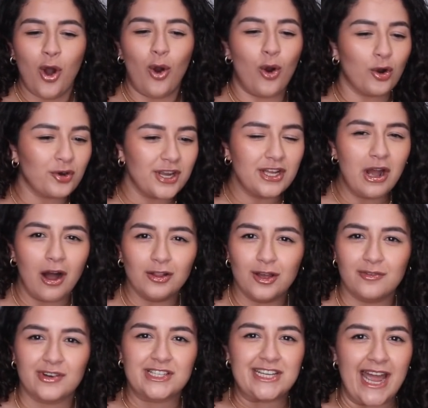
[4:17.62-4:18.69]
Whoring all
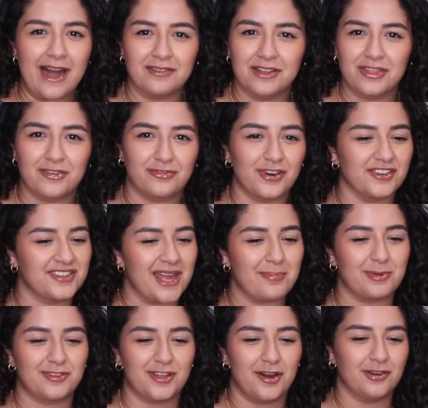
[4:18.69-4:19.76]
over town in the first
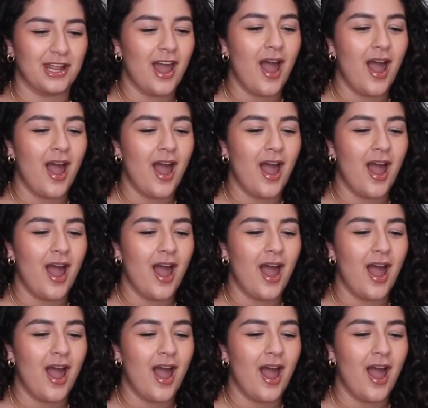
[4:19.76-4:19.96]
episode.